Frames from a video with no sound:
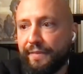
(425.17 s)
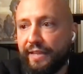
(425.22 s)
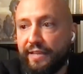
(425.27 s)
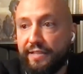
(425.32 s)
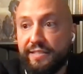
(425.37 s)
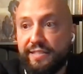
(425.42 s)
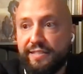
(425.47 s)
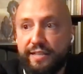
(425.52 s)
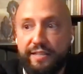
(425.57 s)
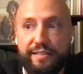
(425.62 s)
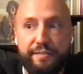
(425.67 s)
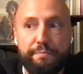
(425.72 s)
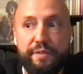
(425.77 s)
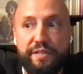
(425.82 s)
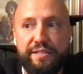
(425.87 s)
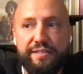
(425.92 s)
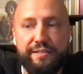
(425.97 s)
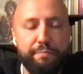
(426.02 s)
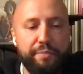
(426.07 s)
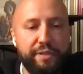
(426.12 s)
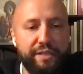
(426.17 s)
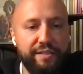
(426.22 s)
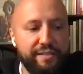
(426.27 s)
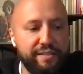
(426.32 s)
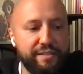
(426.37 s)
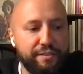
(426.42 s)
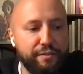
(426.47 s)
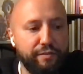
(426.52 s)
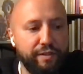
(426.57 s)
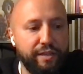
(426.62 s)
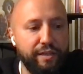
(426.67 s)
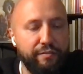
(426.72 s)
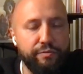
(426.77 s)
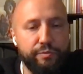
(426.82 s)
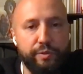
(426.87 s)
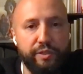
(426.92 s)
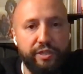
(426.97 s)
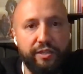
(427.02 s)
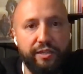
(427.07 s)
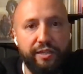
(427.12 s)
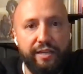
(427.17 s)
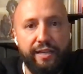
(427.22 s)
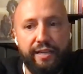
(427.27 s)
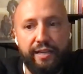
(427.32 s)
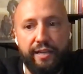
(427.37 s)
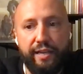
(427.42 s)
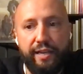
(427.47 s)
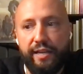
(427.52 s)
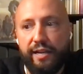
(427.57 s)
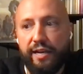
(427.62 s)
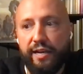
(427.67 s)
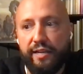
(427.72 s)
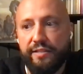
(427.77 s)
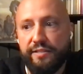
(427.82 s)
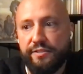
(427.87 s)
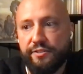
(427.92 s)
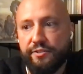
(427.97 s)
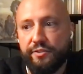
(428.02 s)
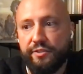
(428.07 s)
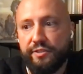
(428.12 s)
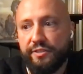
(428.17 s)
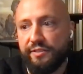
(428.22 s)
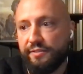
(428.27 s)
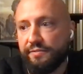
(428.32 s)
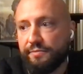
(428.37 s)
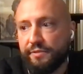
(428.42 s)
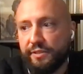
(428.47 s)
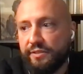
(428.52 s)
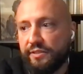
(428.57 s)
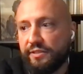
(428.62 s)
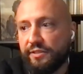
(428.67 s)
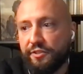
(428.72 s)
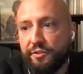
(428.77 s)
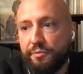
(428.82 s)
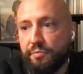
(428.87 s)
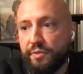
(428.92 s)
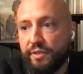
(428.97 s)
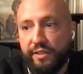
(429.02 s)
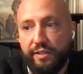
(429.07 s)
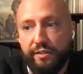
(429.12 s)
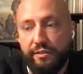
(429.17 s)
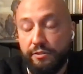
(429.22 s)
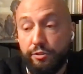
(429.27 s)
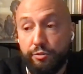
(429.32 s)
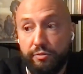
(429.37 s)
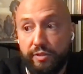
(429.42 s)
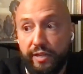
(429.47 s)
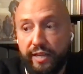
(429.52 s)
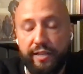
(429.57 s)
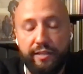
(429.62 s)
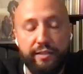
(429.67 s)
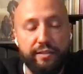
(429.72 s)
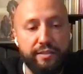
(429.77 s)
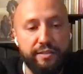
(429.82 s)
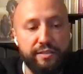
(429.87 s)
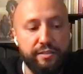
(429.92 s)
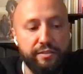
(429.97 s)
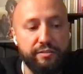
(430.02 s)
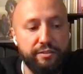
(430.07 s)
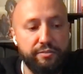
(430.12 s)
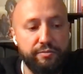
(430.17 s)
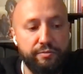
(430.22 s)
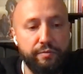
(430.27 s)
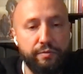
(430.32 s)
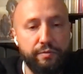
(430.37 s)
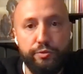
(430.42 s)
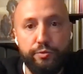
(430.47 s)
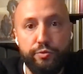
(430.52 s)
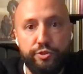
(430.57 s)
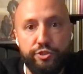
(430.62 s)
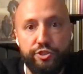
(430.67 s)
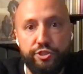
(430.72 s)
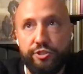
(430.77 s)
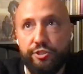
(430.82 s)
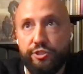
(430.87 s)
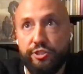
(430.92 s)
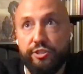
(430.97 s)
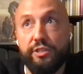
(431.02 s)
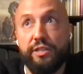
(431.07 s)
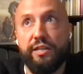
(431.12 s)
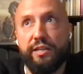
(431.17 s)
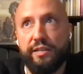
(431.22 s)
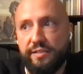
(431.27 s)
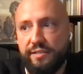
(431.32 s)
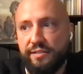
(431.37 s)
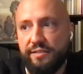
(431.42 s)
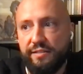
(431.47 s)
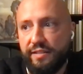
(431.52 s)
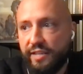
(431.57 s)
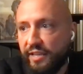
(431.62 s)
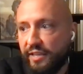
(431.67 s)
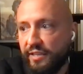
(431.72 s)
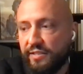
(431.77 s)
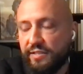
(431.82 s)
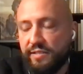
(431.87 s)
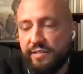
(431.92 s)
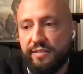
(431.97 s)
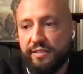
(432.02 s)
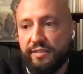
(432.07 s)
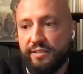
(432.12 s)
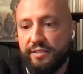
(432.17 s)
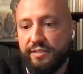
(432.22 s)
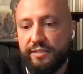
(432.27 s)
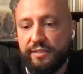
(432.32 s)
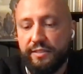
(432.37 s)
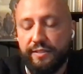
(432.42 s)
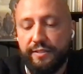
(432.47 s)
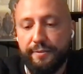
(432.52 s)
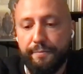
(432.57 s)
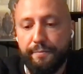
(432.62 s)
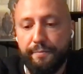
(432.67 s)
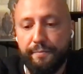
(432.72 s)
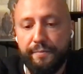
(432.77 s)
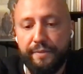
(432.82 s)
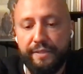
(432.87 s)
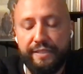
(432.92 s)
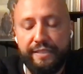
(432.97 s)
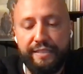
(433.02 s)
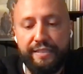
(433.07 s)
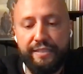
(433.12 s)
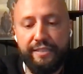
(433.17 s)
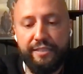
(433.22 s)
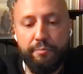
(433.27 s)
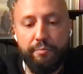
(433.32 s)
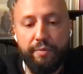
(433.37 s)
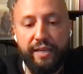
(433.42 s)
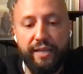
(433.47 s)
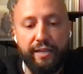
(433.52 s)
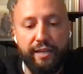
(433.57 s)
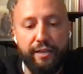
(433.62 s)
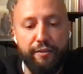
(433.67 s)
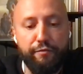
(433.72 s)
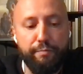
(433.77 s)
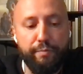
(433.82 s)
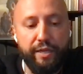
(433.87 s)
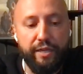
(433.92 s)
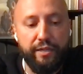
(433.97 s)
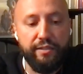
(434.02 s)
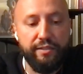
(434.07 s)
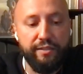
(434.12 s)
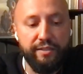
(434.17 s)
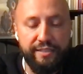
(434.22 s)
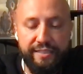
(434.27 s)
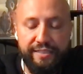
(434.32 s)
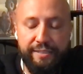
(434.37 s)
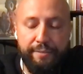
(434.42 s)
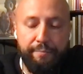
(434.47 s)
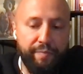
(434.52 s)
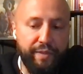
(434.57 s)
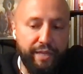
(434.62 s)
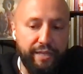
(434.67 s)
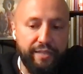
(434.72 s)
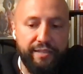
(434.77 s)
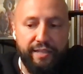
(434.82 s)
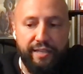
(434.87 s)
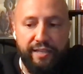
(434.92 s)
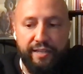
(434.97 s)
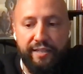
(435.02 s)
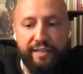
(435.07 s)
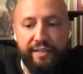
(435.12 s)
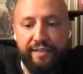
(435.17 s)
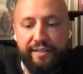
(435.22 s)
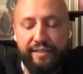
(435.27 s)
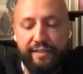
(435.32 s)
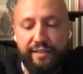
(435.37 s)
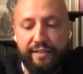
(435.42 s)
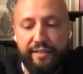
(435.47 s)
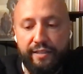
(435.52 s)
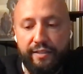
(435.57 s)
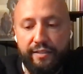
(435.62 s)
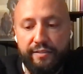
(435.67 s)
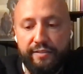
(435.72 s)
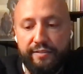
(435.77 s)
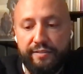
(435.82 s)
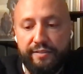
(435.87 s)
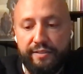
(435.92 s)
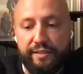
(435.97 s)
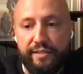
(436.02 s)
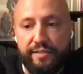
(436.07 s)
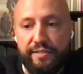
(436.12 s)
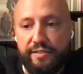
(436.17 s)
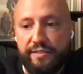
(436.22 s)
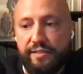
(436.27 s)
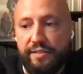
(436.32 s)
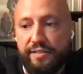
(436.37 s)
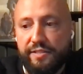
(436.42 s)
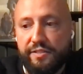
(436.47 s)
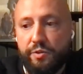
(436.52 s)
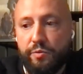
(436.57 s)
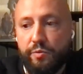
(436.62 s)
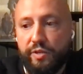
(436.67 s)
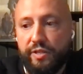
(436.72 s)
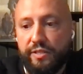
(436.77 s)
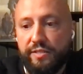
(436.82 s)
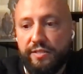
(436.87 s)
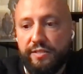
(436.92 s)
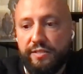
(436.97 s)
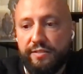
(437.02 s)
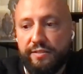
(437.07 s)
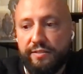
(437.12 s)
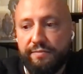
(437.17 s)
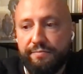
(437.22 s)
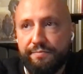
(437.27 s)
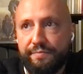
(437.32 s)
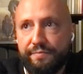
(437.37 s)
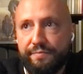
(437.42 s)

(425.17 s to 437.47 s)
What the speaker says: there's bits and pieces of life where AI is gonna be great, and it's gonna revolutionize things and make life better. And then there's always